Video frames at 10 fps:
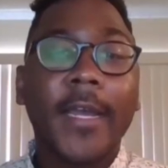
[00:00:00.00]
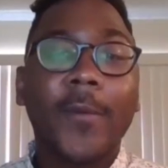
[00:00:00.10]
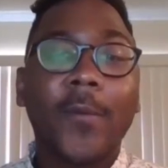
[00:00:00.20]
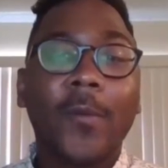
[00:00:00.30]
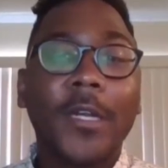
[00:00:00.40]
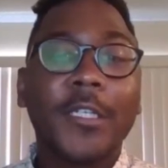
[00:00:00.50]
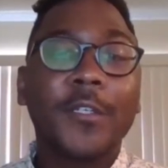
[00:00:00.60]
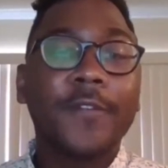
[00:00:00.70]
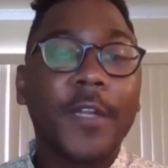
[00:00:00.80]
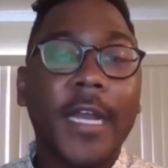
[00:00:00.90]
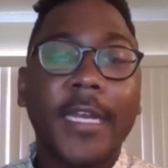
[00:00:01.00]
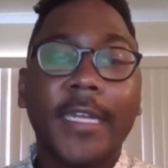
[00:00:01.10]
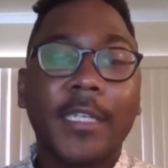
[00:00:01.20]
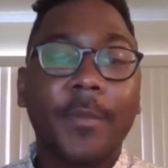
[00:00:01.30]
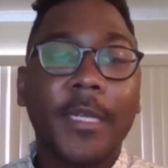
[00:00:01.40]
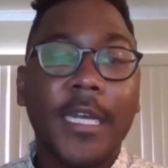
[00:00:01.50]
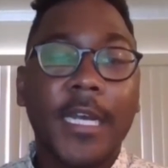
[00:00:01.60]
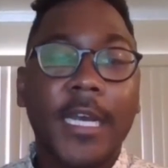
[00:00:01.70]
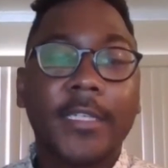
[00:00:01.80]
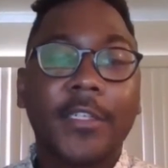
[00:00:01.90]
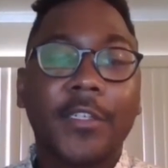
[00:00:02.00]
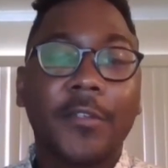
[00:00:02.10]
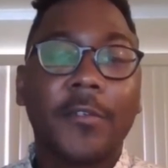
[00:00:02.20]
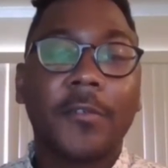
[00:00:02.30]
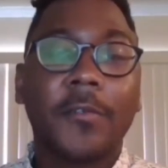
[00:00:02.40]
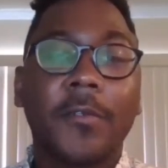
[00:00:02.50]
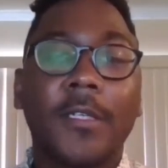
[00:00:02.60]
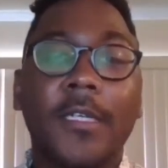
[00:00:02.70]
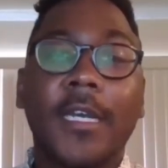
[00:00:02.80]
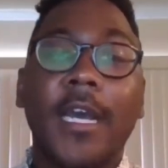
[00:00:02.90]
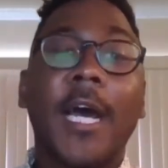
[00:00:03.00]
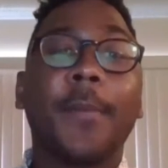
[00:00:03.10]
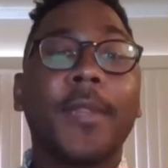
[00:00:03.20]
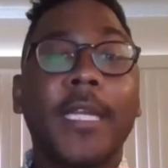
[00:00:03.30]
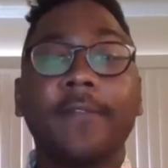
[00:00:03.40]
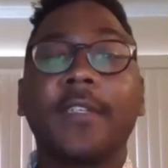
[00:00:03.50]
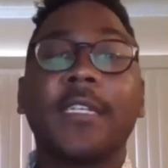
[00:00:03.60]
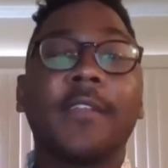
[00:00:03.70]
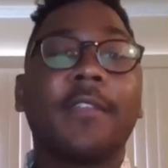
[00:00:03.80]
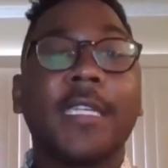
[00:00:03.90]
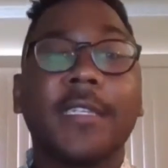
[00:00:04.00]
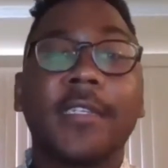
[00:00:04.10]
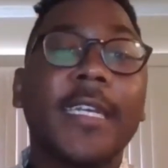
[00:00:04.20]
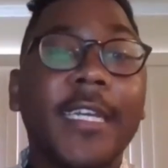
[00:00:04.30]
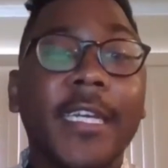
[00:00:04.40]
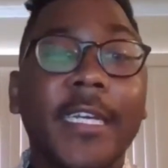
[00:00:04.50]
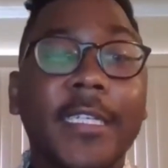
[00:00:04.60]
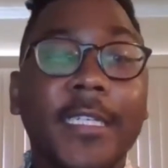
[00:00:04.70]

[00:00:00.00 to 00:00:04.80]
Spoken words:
what do you feel like needs to be done to uplift these needed,